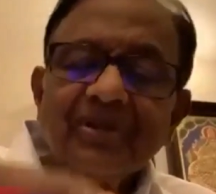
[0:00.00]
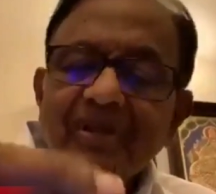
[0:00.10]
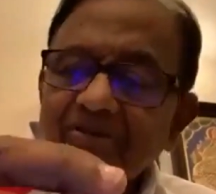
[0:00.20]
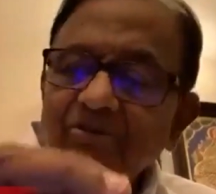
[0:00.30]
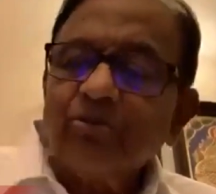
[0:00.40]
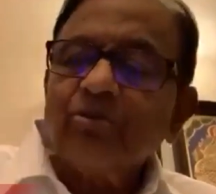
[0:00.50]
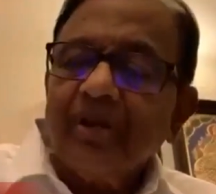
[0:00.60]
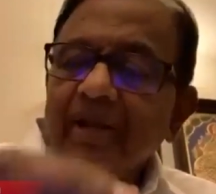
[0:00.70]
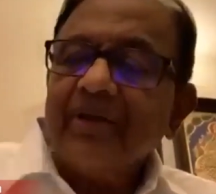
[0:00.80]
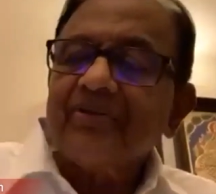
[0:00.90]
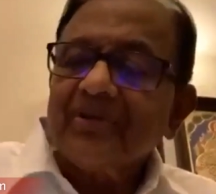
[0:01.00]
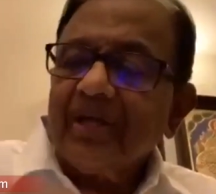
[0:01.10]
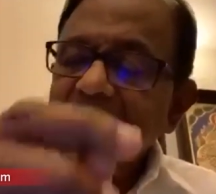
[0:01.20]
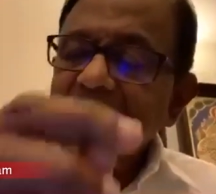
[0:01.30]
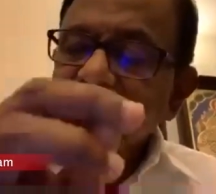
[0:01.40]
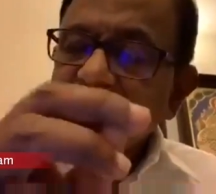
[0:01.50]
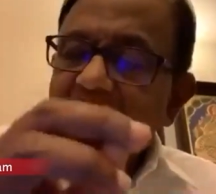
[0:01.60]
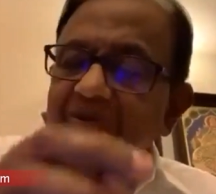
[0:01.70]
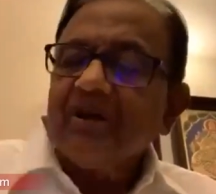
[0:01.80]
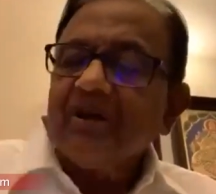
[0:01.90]
rural agricultural
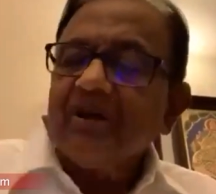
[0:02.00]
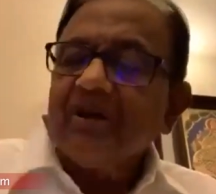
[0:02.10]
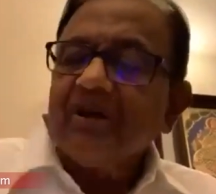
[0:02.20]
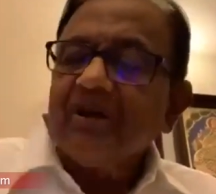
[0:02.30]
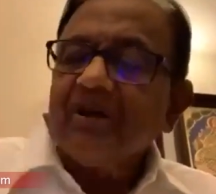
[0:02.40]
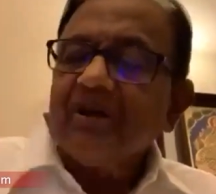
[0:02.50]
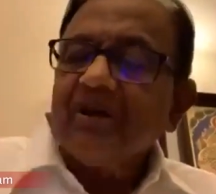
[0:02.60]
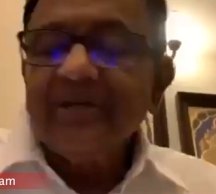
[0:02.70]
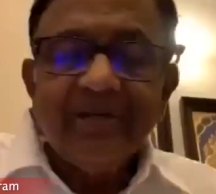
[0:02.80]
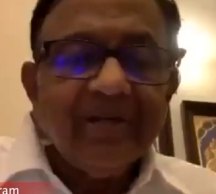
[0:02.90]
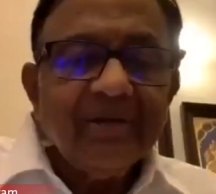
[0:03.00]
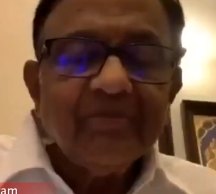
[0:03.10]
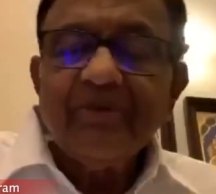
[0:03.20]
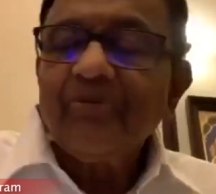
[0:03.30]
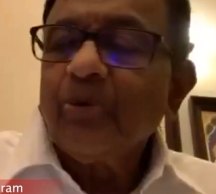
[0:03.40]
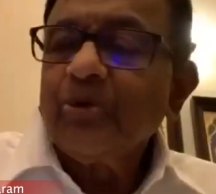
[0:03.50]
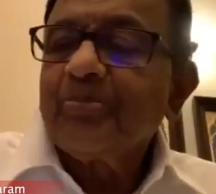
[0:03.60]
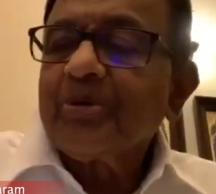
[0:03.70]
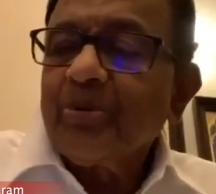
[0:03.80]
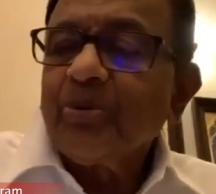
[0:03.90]
economy of India before you
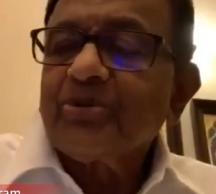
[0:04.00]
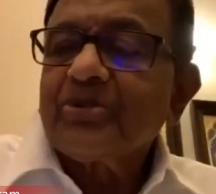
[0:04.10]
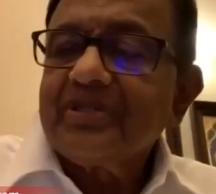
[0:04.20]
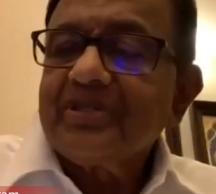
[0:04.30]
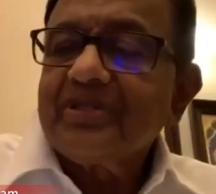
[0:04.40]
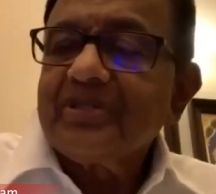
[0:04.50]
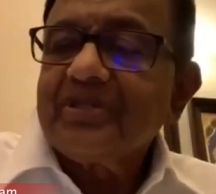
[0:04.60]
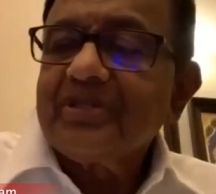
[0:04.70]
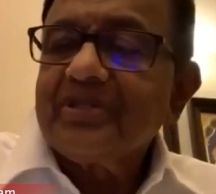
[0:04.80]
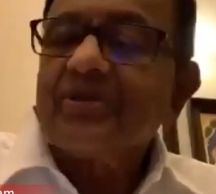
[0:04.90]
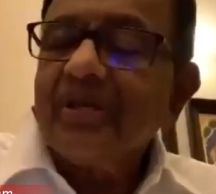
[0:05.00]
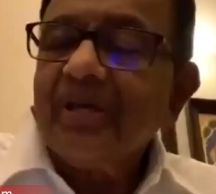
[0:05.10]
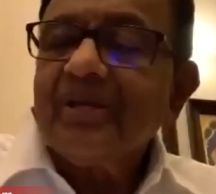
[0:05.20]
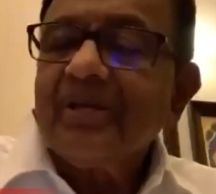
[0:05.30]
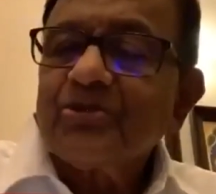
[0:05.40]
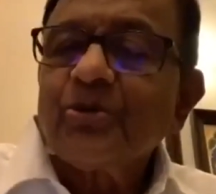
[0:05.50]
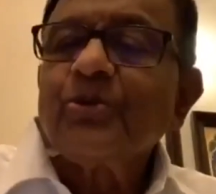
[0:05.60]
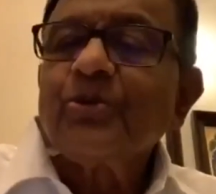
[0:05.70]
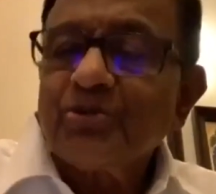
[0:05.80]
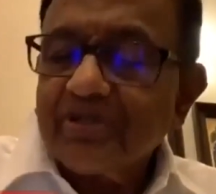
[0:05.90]
propose these textbook
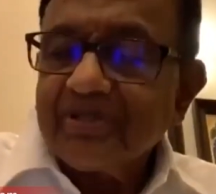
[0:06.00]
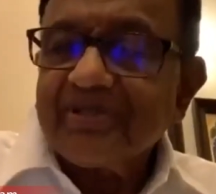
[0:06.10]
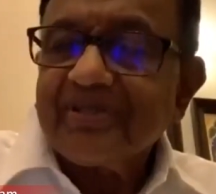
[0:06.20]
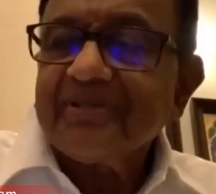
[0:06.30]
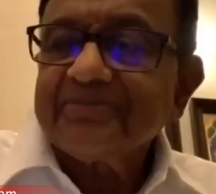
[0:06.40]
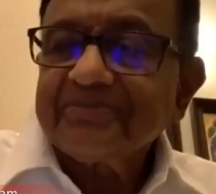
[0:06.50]
solutions.